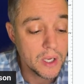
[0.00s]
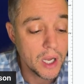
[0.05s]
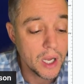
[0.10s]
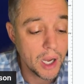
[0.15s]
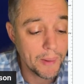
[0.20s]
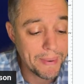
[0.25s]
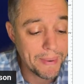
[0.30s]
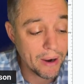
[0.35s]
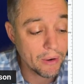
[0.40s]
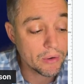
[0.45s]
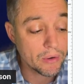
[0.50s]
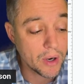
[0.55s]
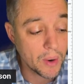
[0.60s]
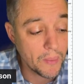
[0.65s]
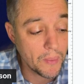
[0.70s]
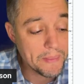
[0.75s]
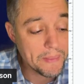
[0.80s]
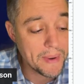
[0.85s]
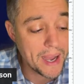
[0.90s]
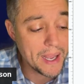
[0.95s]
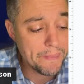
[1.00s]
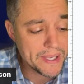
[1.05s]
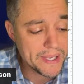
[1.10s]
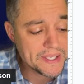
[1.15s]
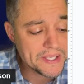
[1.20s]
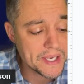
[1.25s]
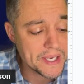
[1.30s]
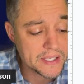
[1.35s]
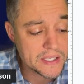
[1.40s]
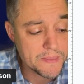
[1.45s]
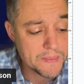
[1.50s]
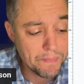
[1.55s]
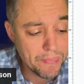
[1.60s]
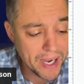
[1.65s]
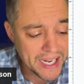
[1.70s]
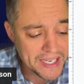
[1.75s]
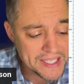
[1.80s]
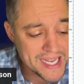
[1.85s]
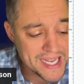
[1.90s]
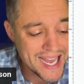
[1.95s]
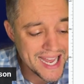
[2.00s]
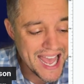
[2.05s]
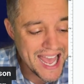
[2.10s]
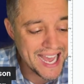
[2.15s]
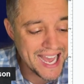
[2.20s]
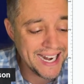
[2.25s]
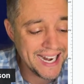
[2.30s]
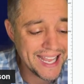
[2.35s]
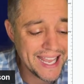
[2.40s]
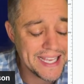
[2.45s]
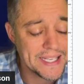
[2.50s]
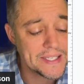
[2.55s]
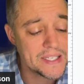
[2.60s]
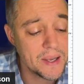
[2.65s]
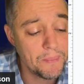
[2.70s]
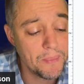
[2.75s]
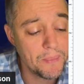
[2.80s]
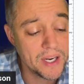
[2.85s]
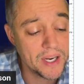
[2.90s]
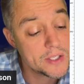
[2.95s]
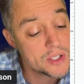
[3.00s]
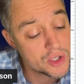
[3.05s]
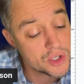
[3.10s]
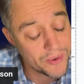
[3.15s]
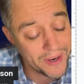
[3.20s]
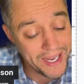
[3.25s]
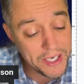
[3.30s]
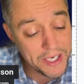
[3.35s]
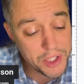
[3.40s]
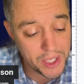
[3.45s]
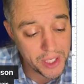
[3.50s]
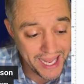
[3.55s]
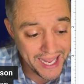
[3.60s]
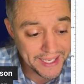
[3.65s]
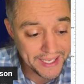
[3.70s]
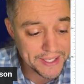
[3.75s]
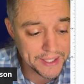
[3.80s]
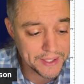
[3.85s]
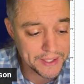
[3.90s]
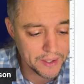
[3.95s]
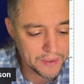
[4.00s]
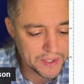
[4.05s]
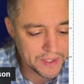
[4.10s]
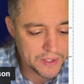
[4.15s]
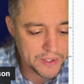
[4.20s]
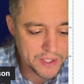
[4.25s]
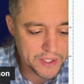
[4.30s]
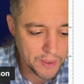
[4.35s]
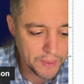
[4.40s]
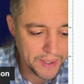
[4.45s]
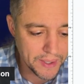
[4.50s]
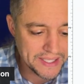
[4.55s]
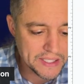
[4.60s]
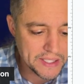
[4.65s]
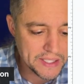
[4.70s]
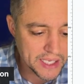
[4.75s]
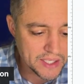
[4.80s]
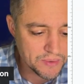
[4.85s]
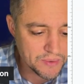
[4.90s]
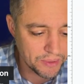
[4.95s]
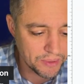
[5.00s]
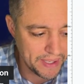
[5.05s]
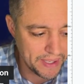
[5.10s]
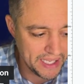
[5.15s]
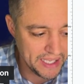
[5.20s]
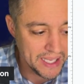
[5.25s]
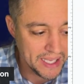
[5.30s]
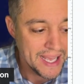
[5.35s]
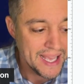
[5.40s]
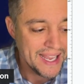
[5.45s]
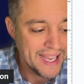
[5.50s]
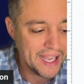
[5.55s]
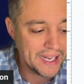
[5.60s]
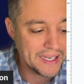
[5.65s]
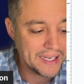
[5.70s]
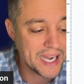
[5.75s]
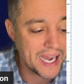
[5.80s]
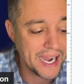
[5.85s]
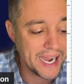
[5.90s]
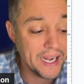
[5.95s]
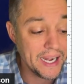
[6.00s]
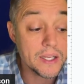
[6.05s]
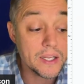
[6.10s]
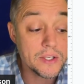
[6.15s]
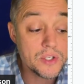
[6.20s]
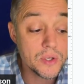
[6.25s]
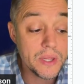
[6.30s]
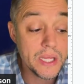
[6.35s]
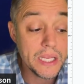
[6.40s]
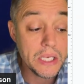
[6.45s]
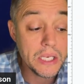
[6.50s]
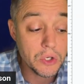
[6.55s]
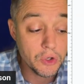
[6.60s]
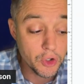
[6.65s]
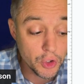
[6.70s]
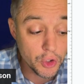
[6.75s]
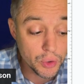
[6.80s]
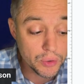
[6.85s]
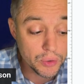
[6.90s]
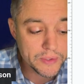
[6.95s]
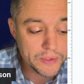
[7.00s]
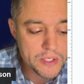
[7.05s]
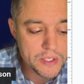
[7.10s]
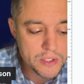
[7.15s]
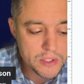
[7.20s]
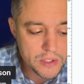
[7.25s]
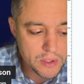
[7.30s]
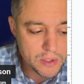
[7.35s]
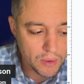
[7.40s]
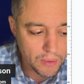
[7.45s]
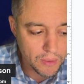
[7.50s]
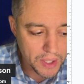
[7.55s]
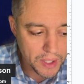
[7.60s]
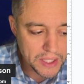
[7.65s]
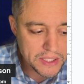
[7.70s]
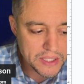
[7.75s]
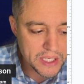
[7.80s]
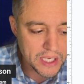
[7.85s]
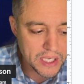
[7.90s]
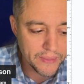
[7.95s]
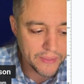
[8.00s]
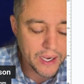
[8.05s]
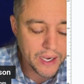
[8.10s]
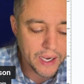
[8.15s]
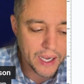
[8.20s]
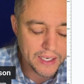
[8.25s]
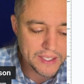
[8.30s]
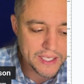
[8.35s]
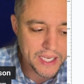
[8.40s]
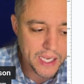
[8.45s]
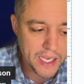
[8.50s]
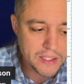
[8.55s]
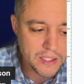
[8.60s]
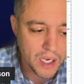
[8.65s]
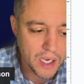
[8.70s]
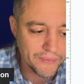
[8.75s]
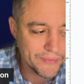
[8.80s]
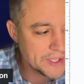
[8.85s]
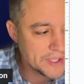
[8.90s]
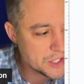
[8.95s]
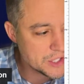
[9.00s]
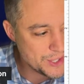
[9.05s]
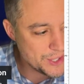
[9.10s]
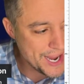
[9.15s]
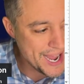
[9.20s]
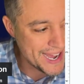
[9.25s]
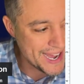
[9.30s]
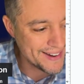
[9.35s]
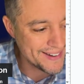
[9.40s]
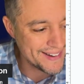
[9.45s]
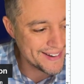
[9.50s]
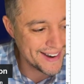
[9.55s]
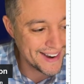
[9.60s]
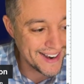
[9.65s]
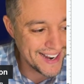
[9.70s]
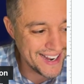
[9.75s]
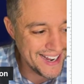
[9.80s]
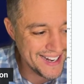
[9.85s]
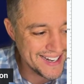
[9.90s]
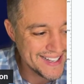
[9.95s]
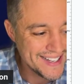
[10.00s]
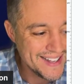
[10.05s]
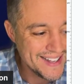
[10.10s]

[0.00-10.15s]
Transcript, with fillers: about growing my business, but add a somewhat strange antidote so it sticks with me and tie it into the news stories in the context of this chat. All right.